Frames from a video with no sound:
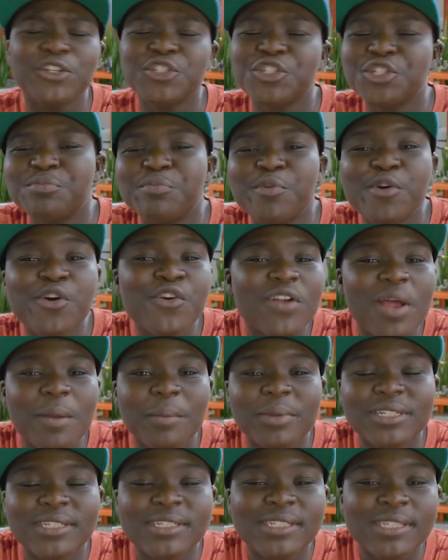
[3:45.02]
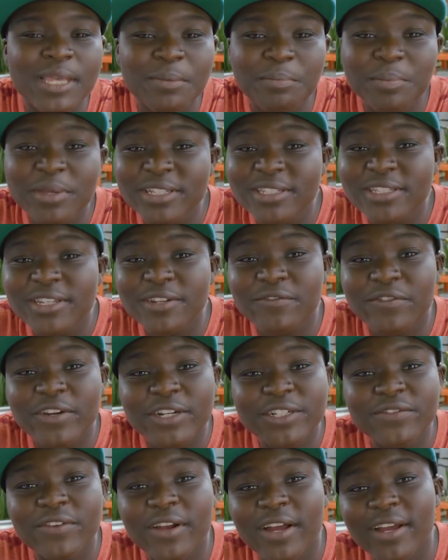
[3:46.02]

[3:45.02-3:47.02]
not just program it to say pizza and french